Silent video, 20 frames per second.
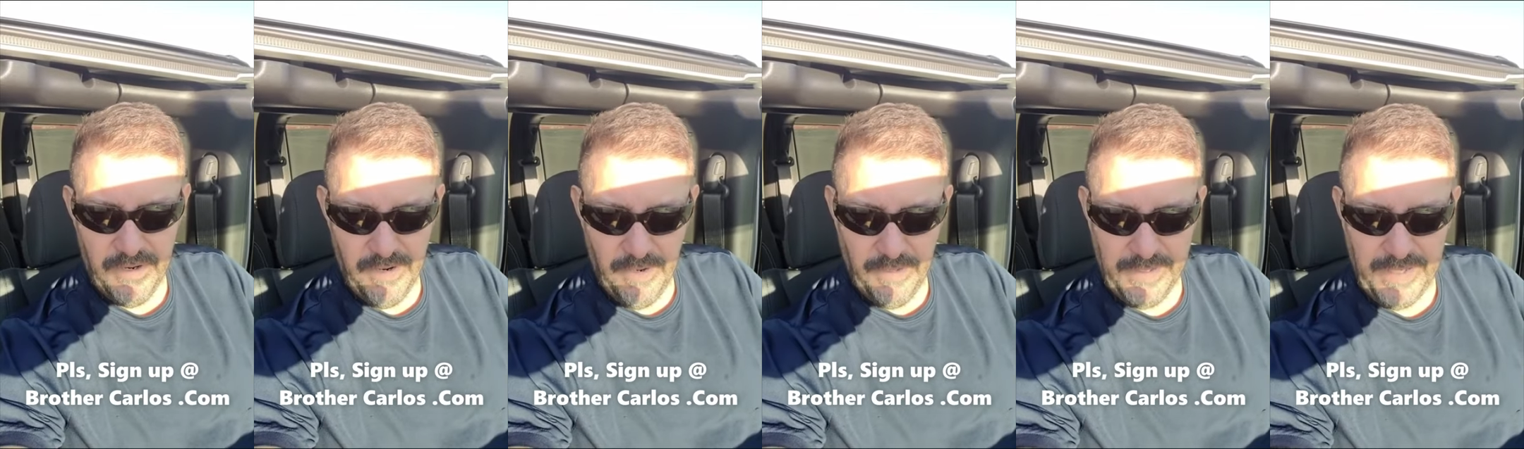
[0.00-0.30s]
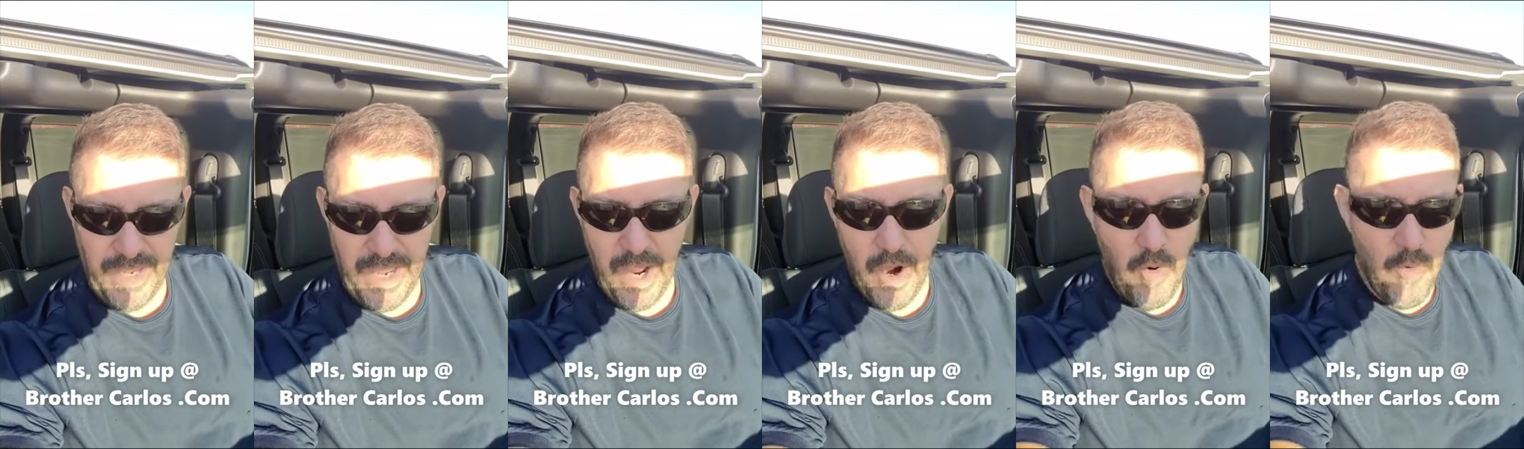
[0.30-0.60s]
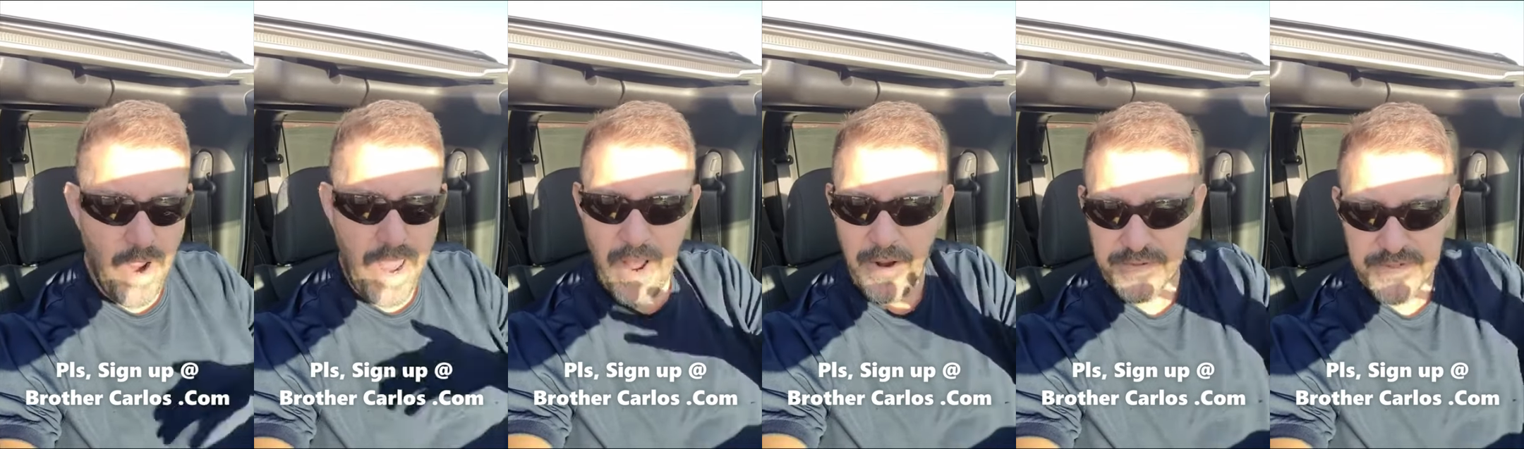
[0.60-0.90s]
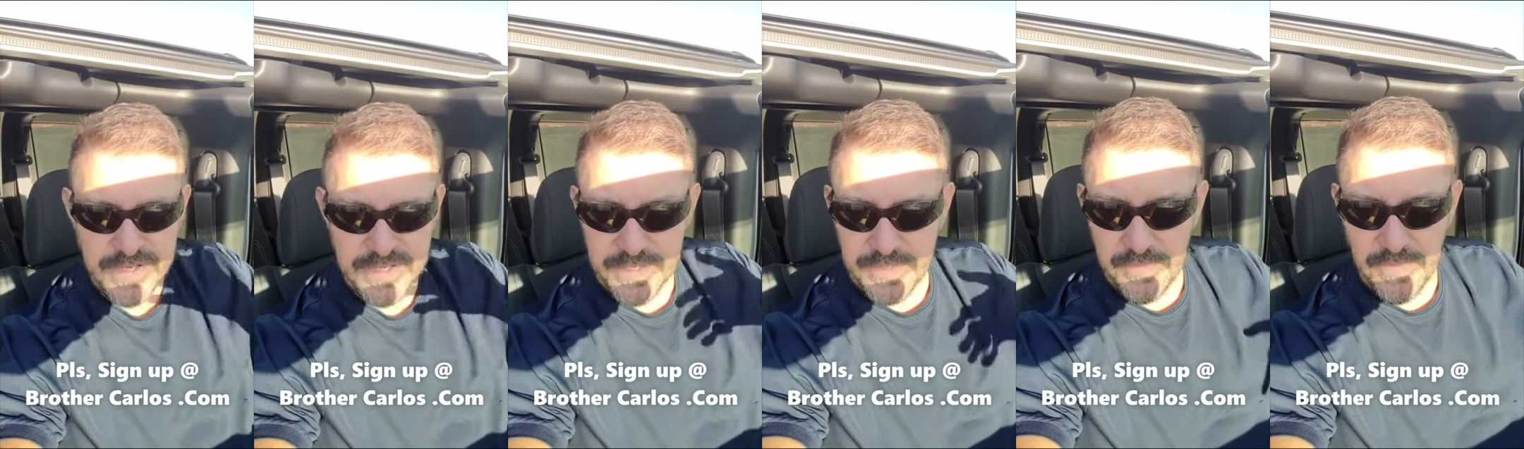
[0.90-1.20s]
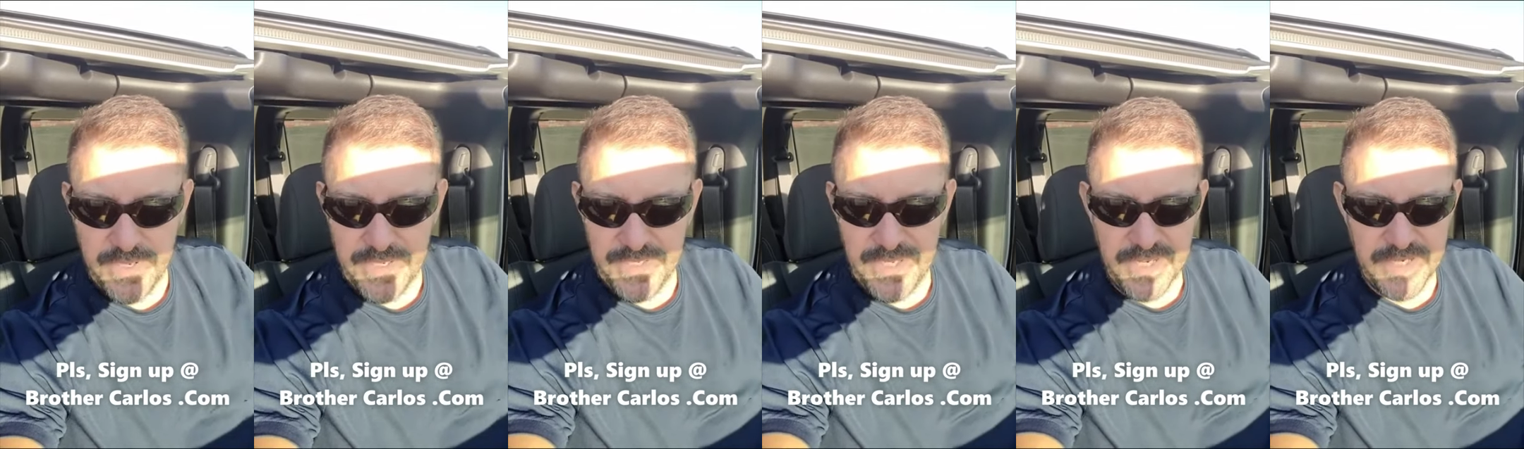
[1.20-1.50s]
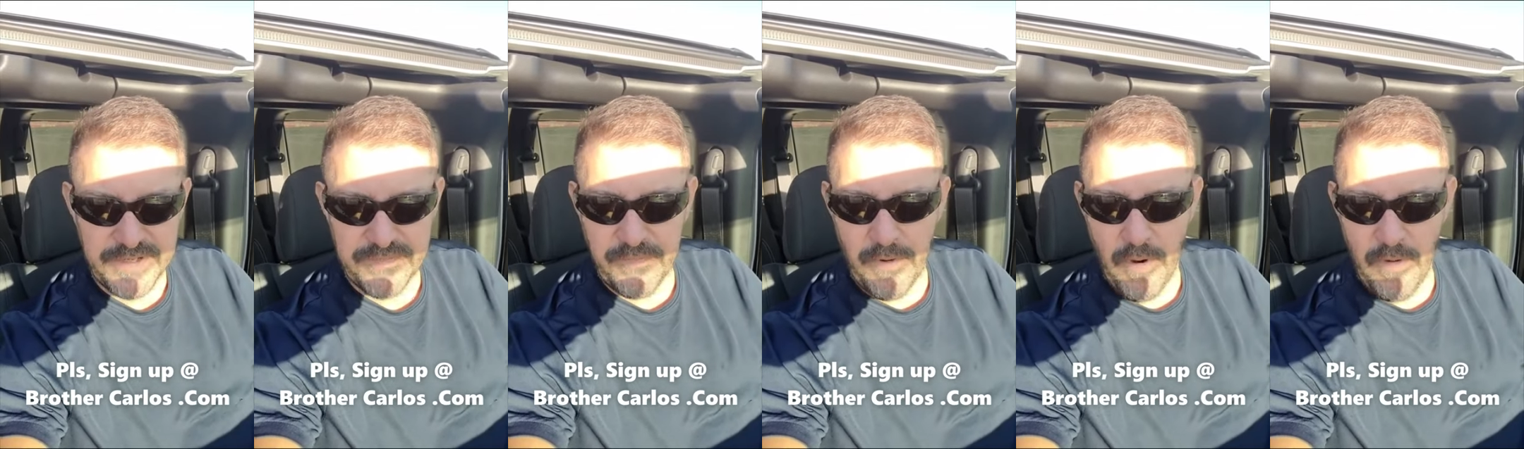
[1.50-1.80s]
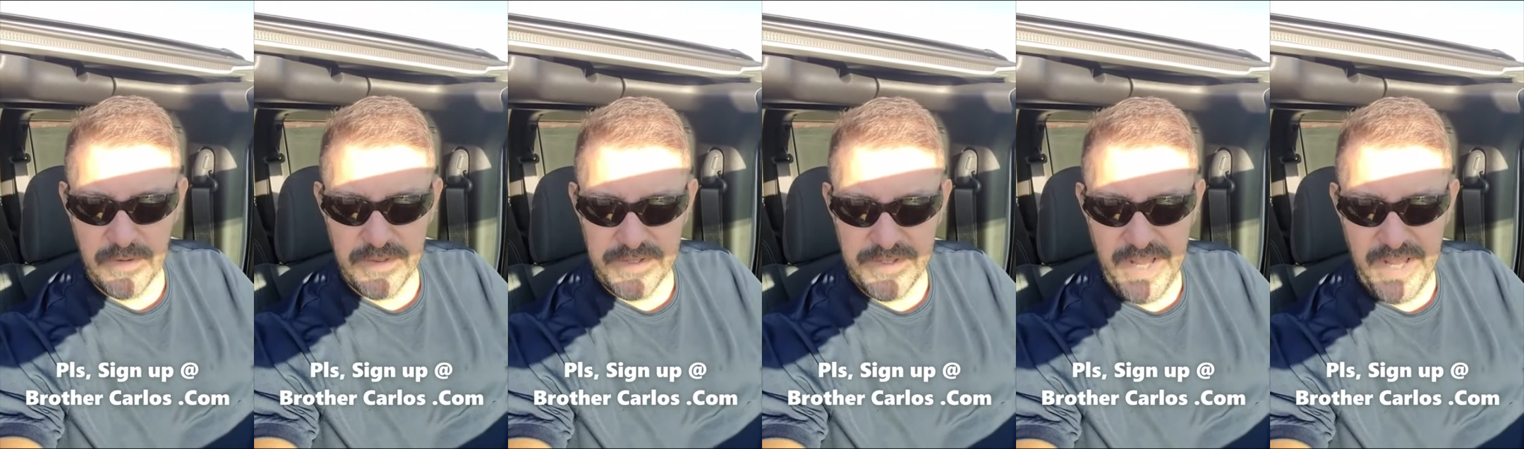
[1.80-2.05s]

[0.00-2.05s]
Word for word: Okay? Who else is doing this, folks,